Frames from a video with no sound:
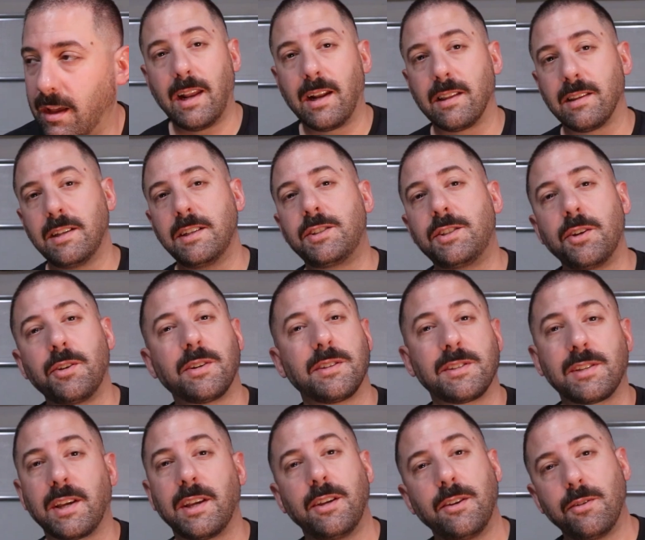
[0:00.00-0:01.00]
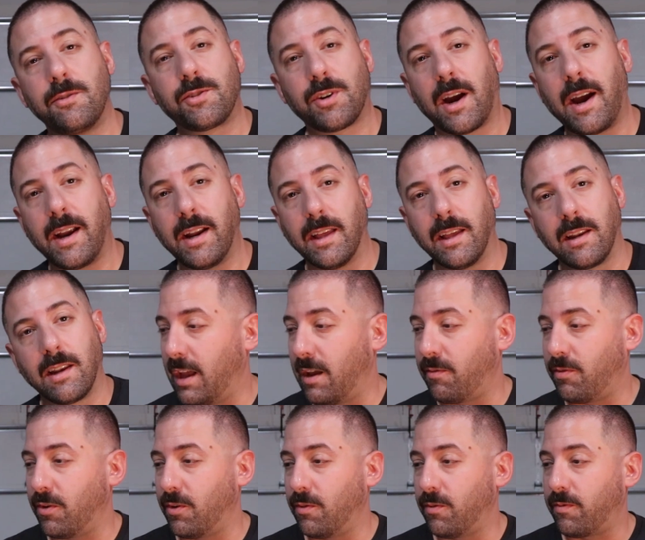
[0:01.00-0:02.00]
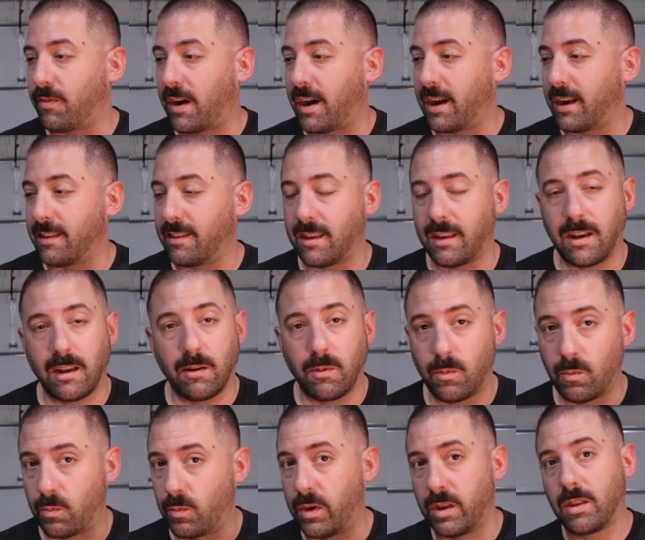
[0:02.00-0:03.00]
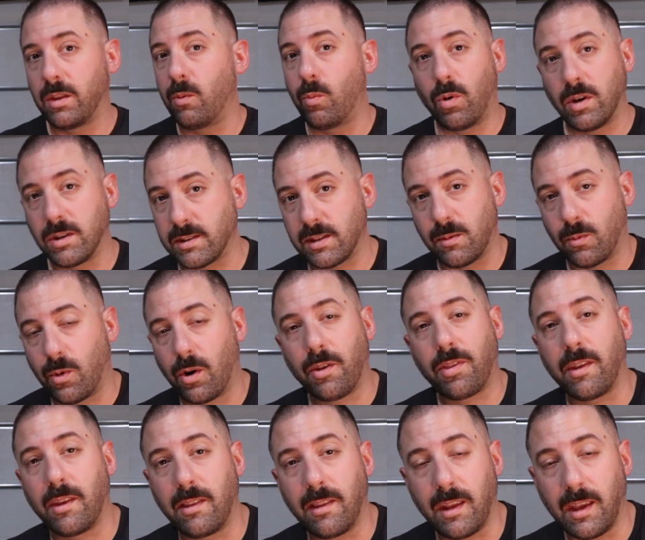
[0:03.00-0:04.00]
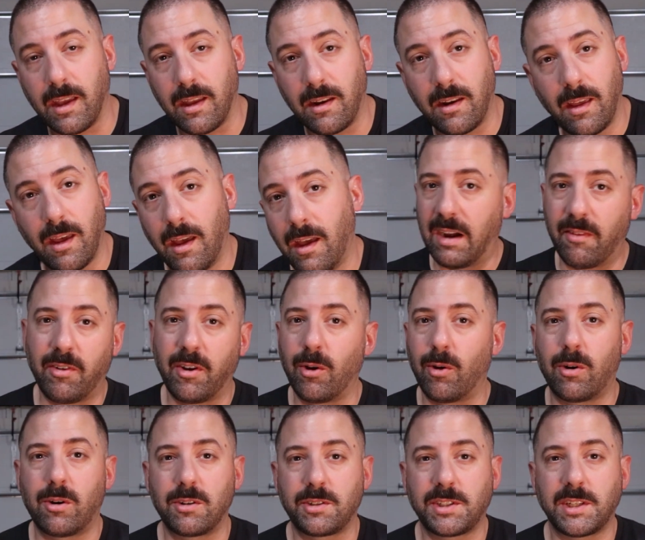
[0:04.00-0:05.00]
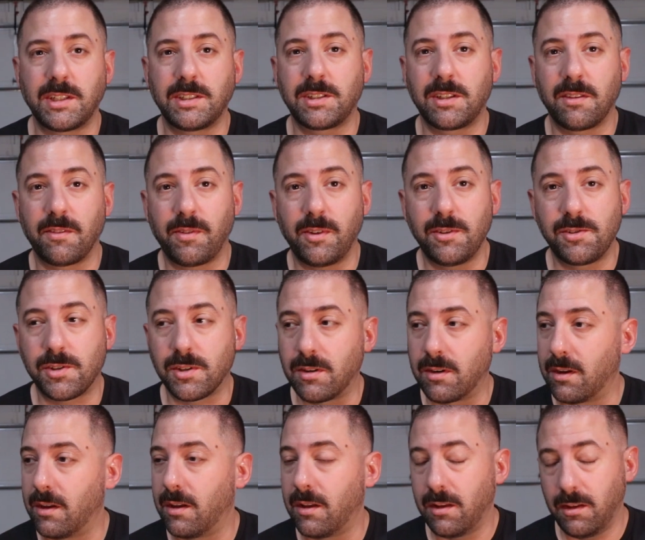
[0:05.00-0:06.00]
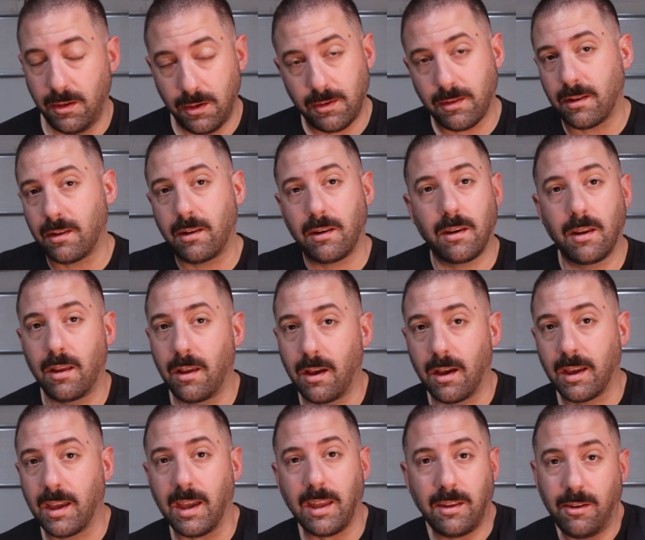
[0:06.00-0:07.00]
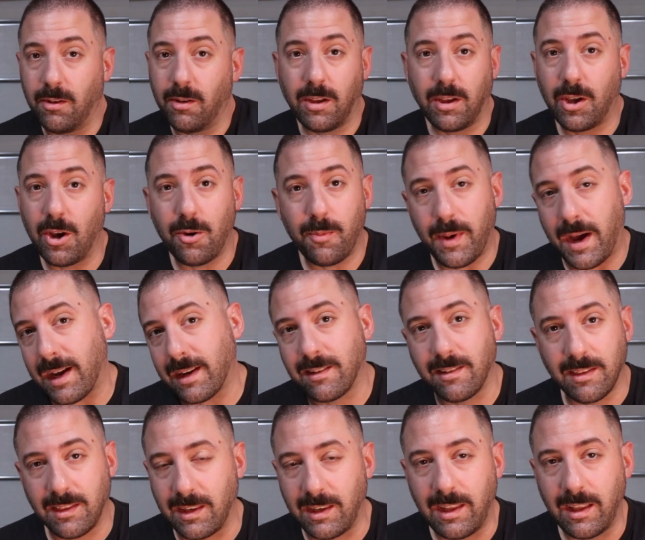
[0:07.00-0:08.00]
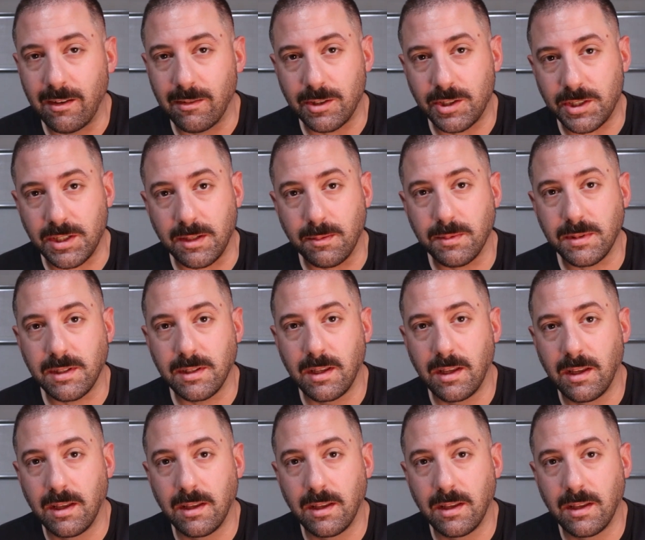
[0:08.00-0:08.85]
And at least you can say you tried it. If you find that it really wasn't worth it in the end, every oil change in the future, you can go back to the dealerships.